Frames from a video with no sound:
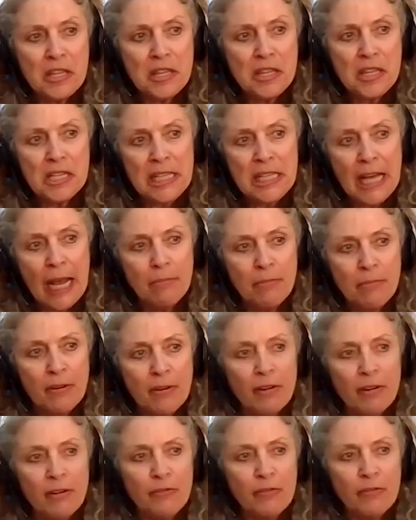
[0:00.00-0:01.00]
the type
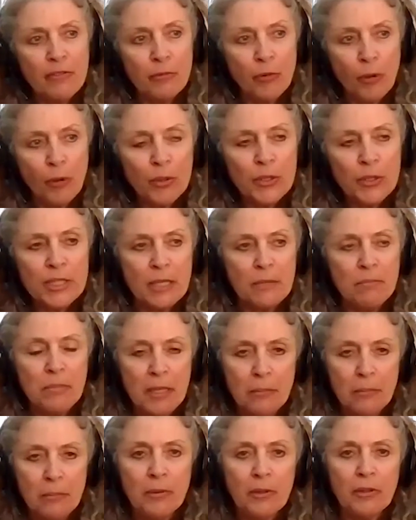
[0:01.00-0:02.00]
of roles that
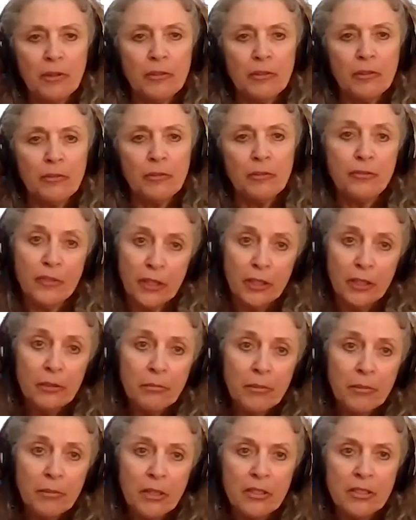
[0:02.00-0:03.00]
people fill
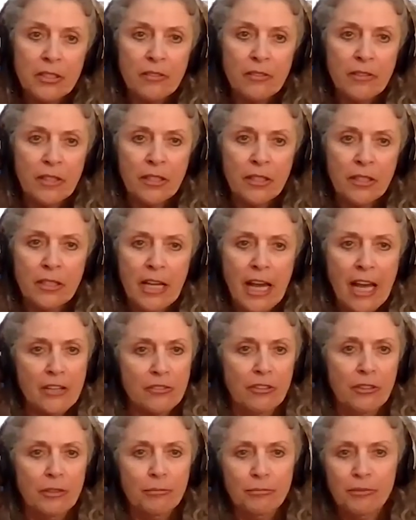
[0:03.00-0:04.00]
because of their
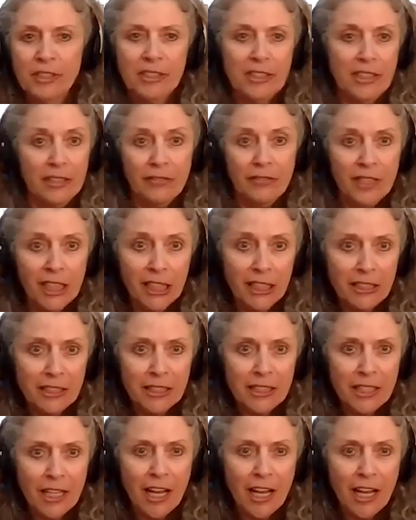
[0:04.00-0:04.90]
natural proclivities.